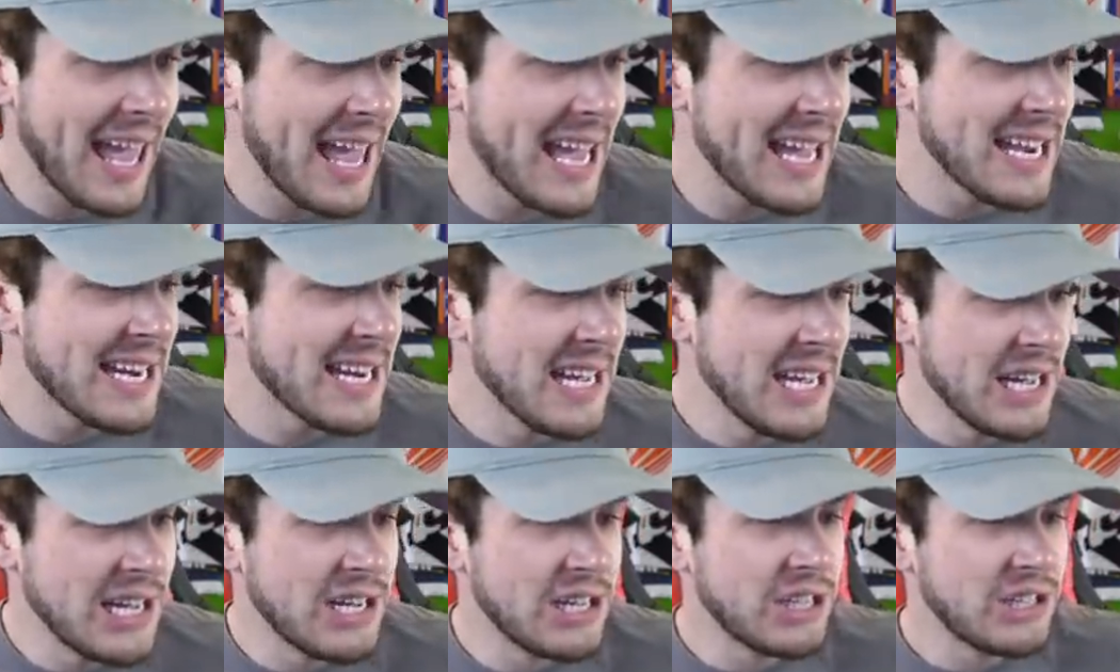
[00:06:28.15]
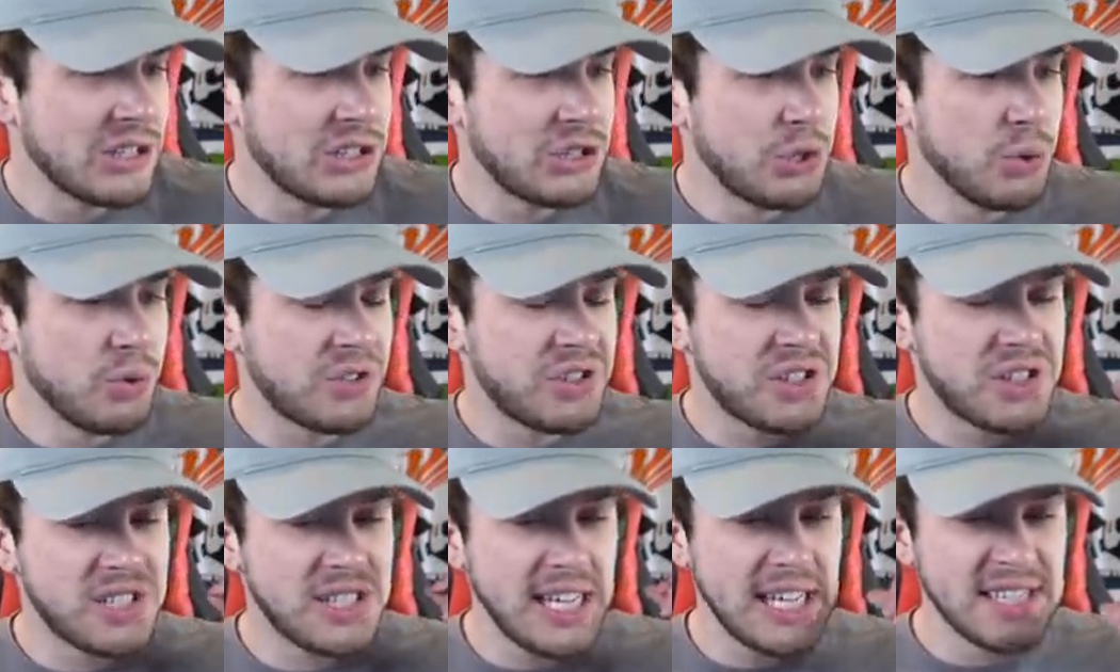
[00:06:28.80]
In to
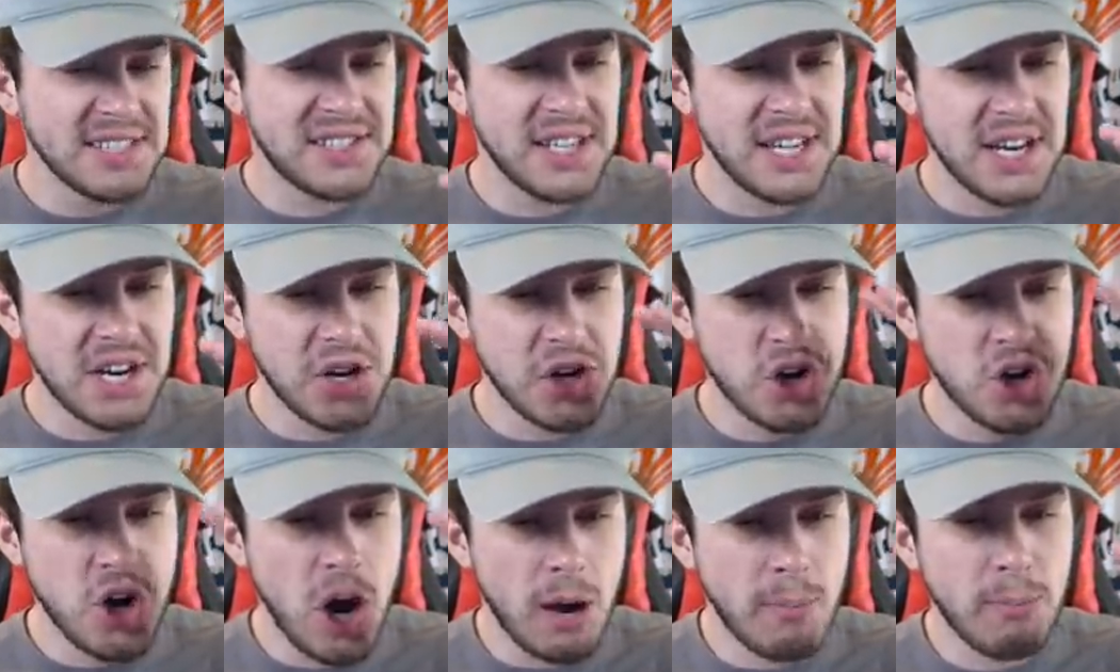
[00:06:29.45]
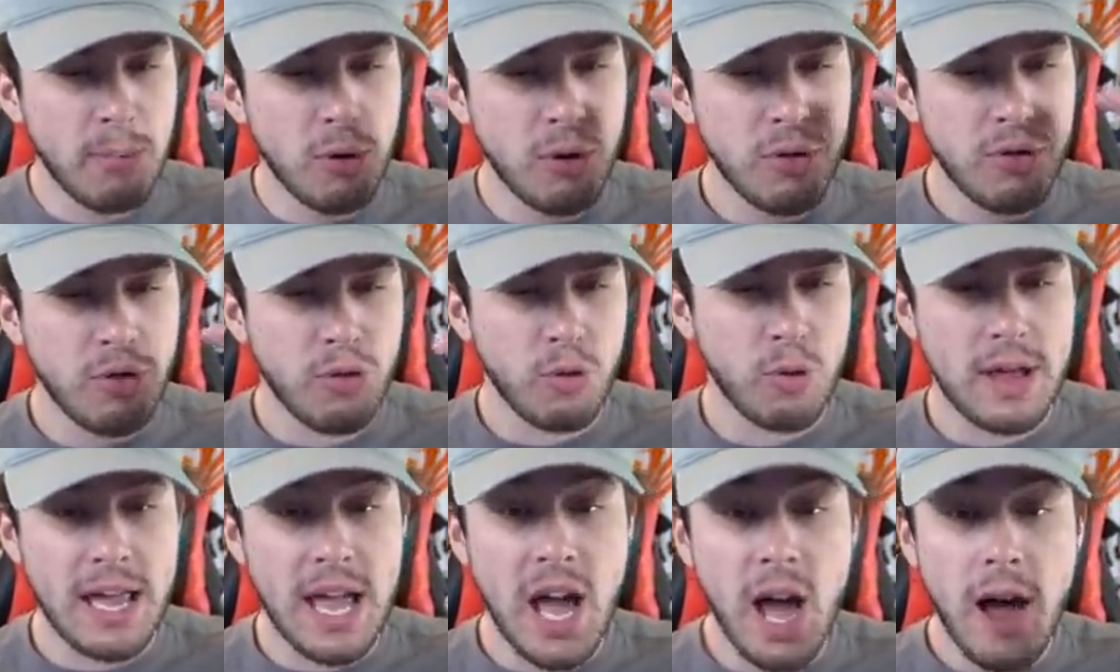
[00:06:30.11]
season number
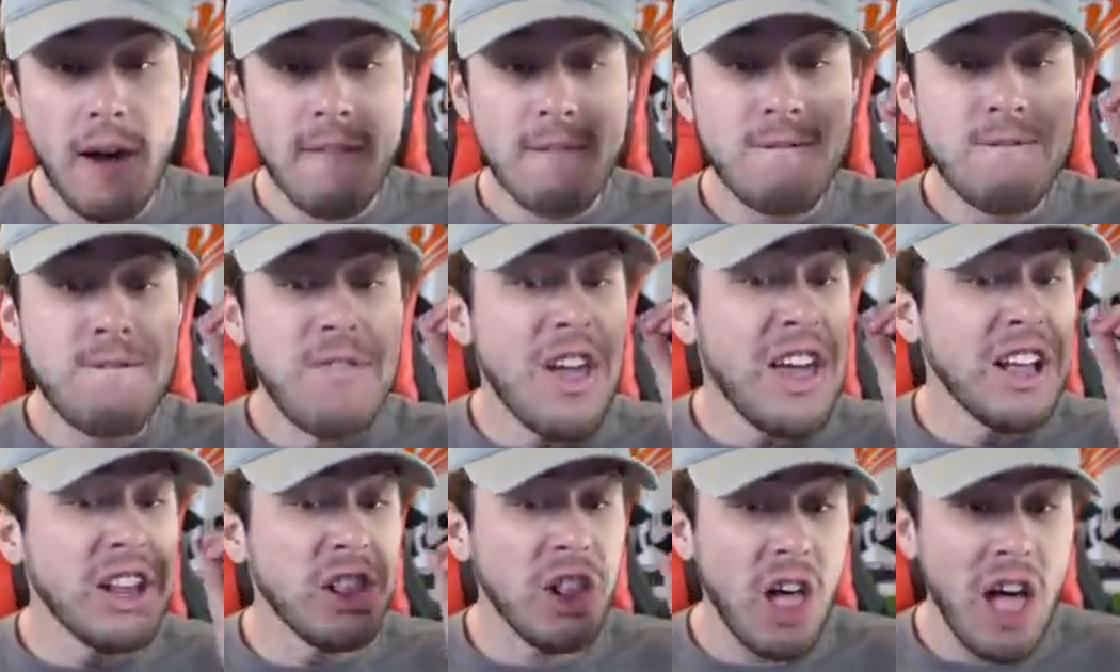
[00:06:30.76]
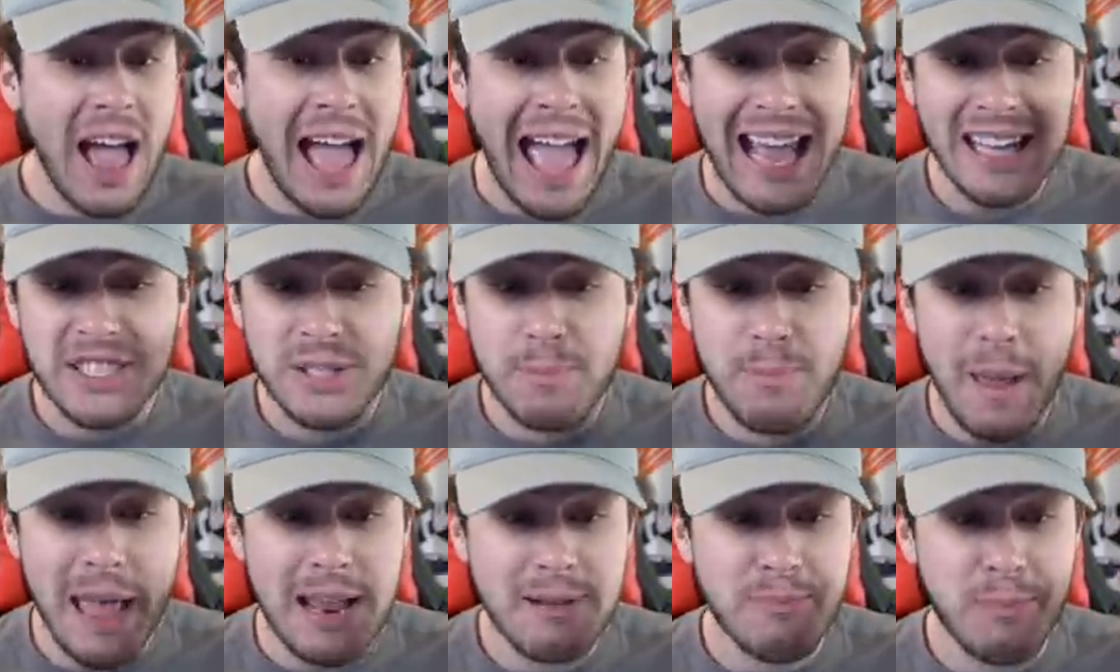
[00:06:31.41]
3, Villa has
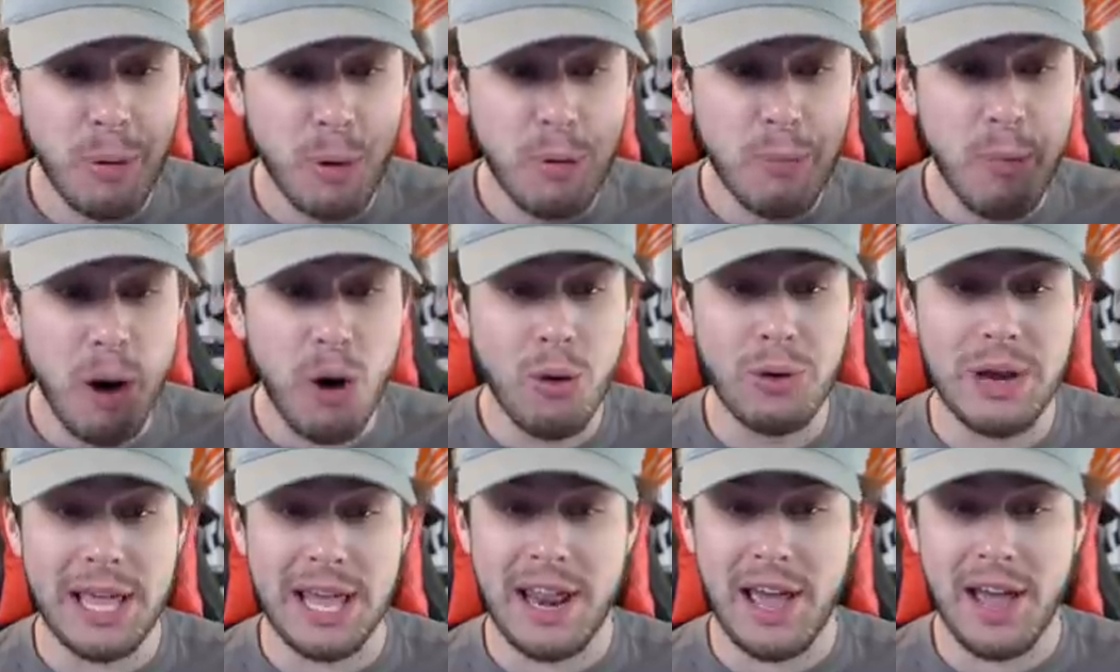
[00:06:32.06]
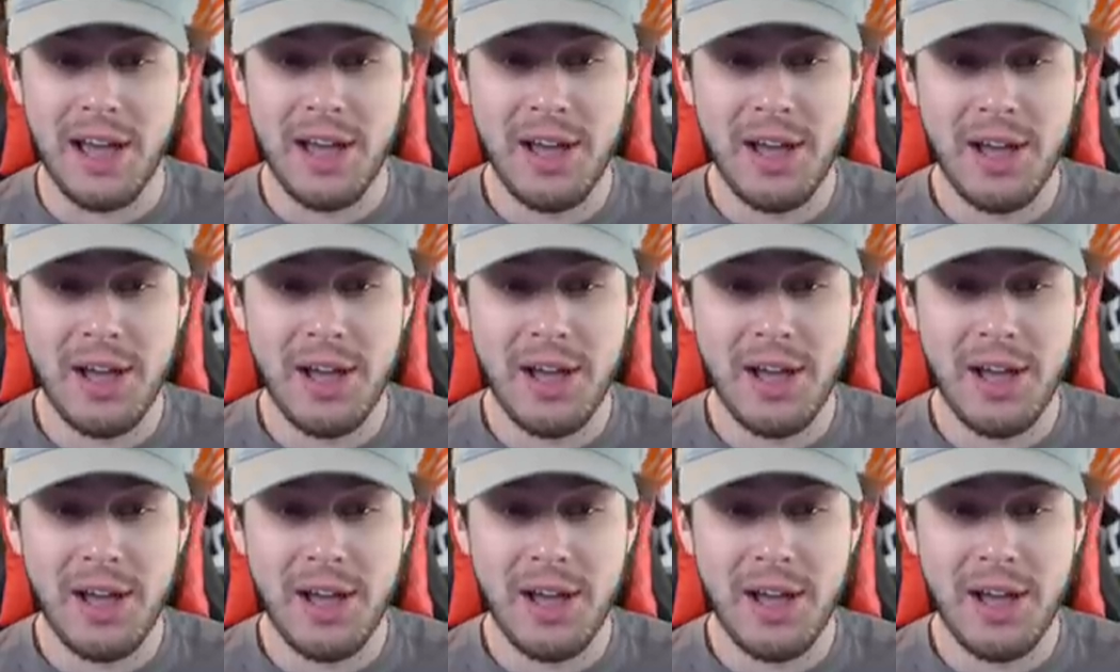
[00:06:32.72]
been promoted.